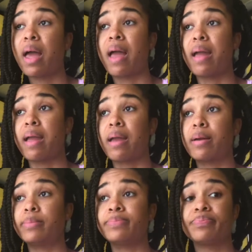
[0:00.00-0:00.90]

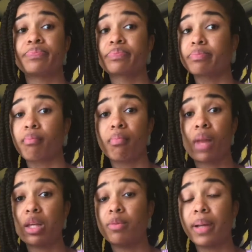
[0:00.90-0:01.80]
and
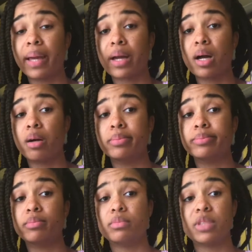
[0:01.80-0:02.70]
you be like,
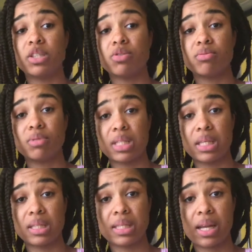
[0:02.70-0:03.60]
did you
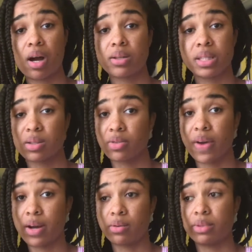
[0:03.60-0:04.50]
see it said all sales are
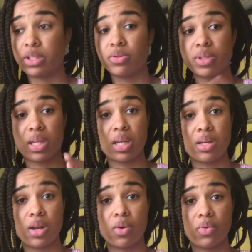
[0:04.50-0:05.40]
final? Did you see
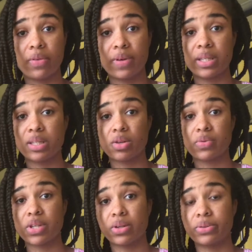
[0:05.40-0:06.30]
no refunds, no
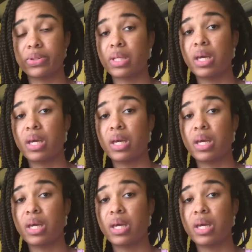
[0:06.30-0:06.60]
returns?